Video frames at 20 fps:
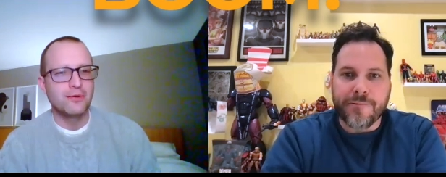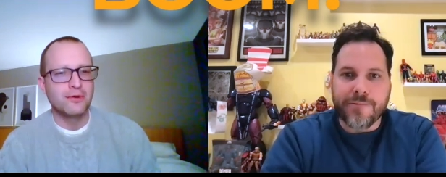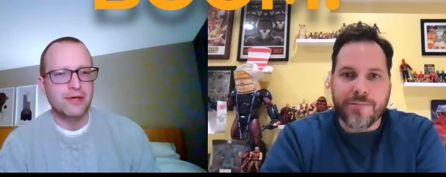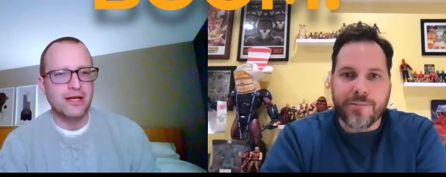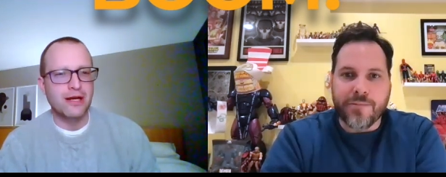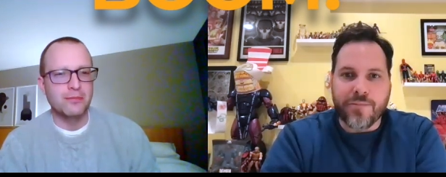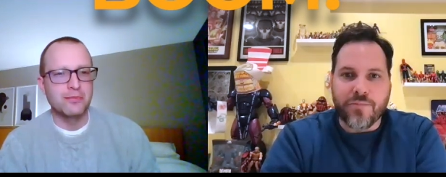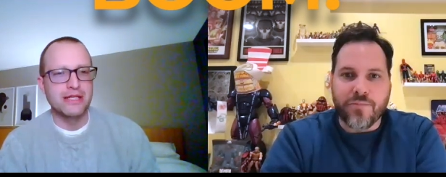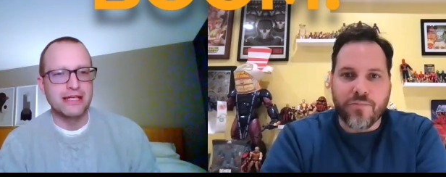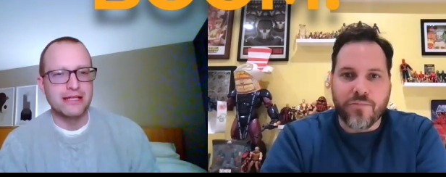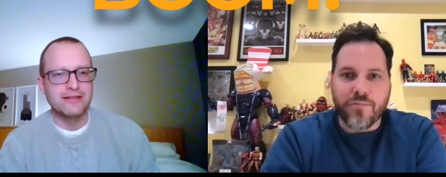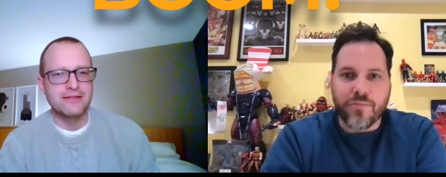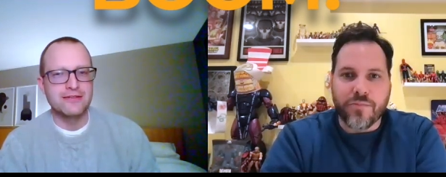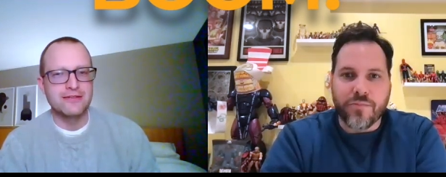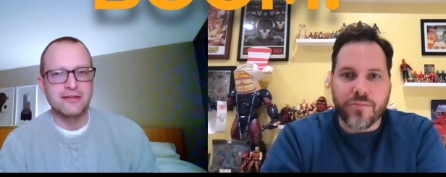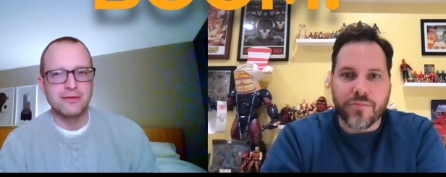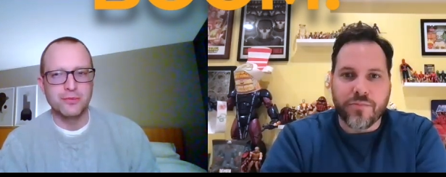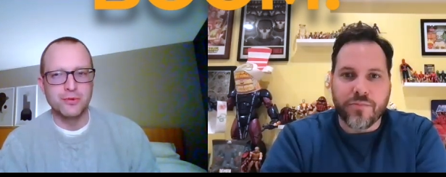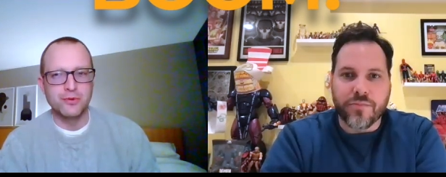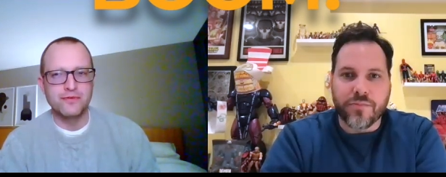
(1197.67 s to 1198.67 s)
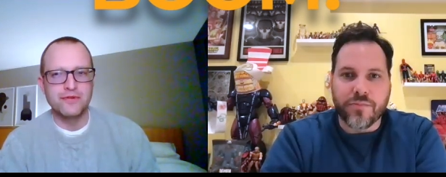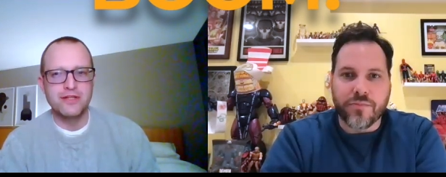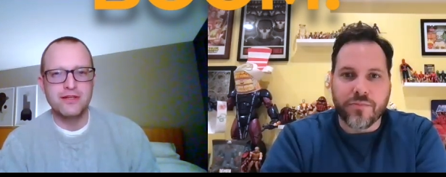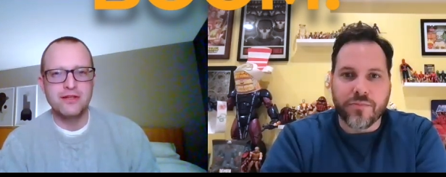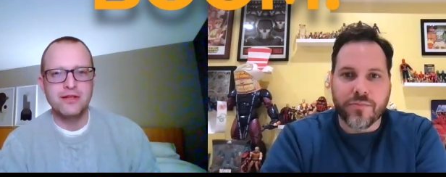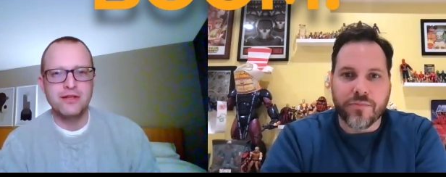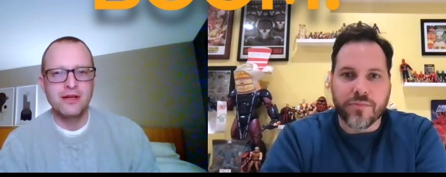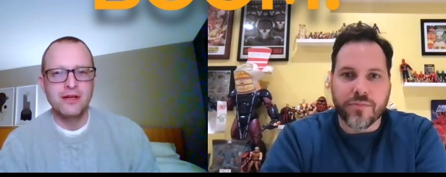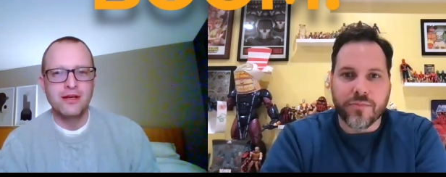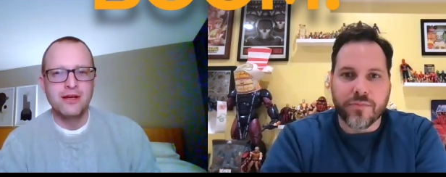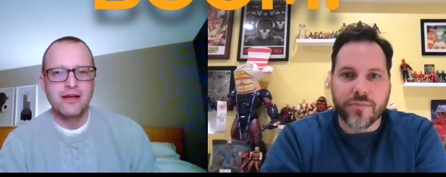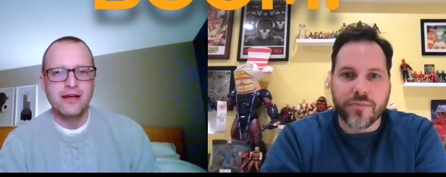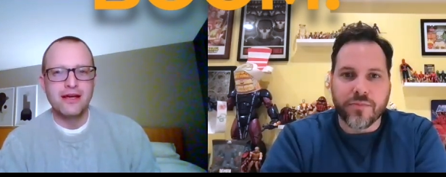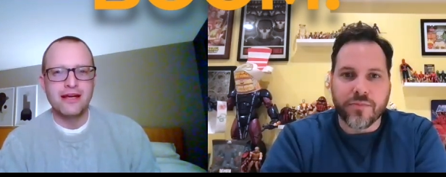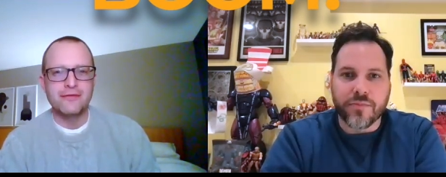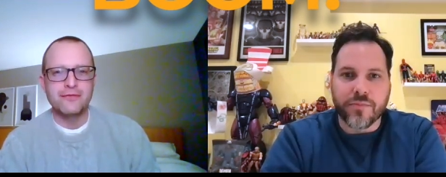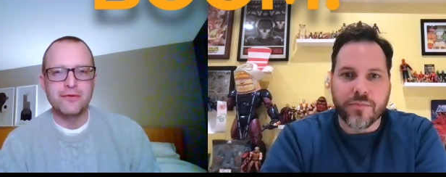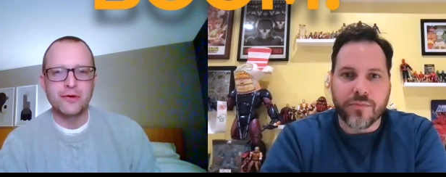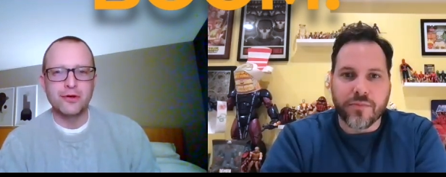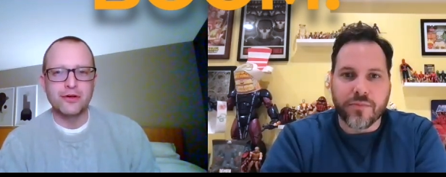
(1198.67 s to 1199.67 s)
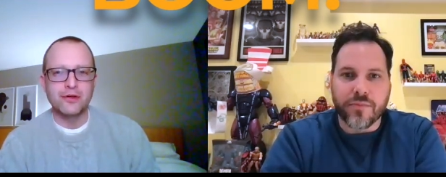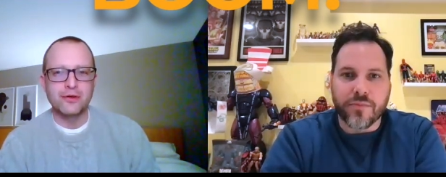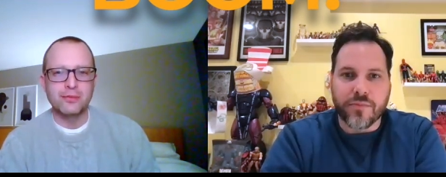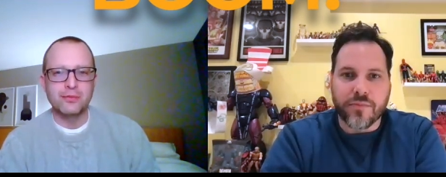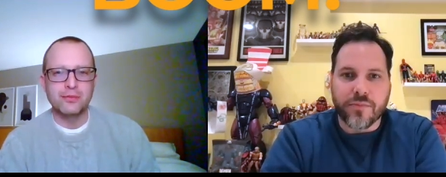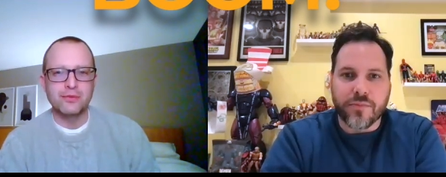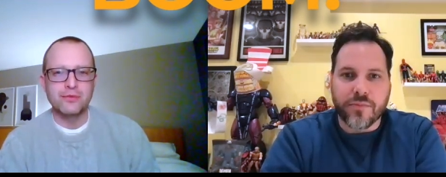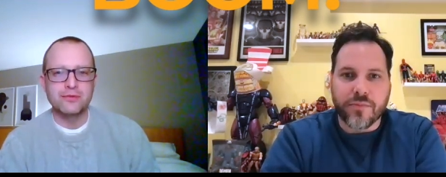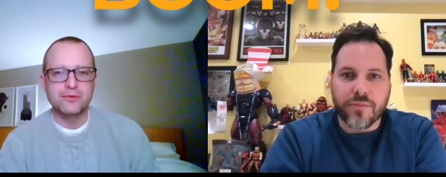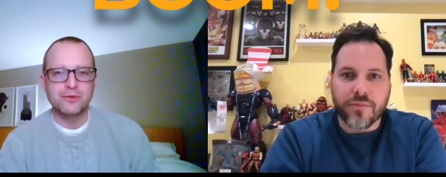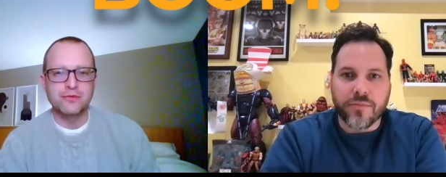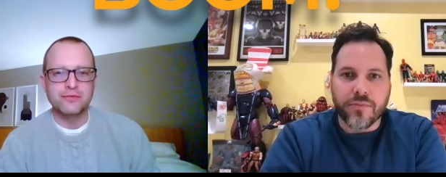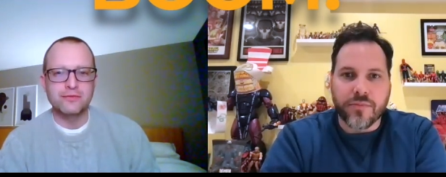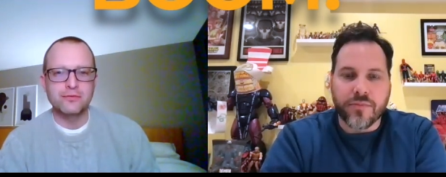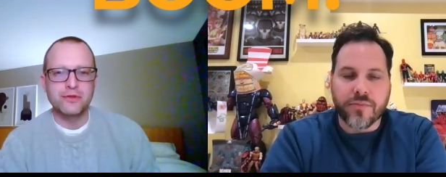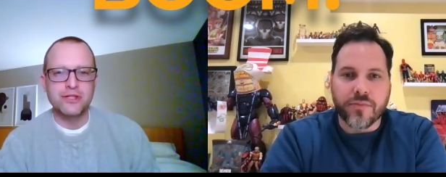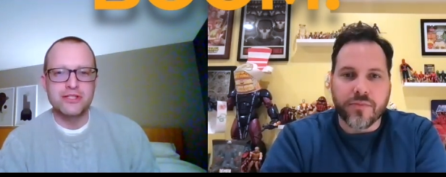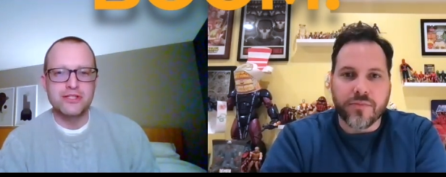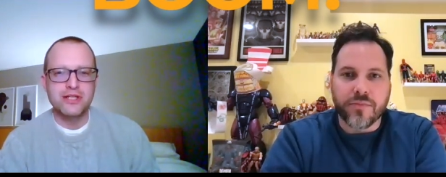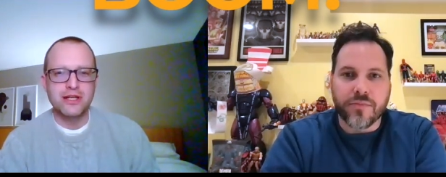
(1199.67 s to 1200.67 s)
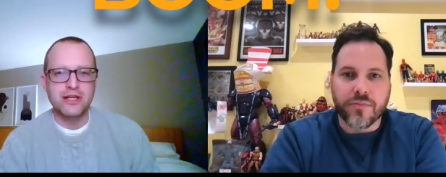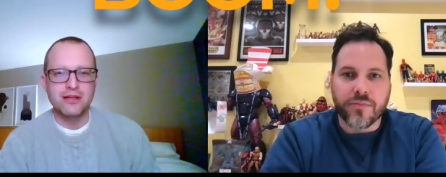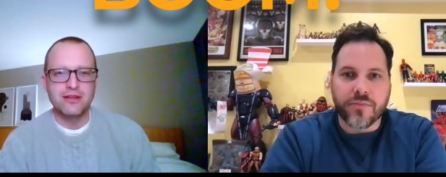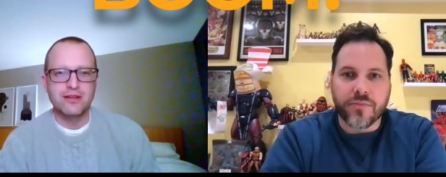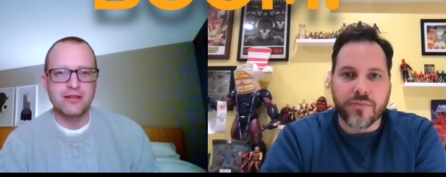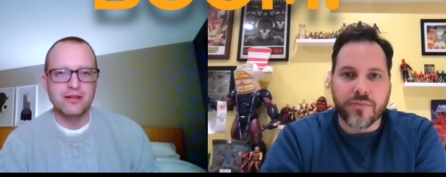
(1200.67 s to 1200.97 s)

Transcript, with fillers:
Speaker 1: coming into the movie. If you're sort of reaching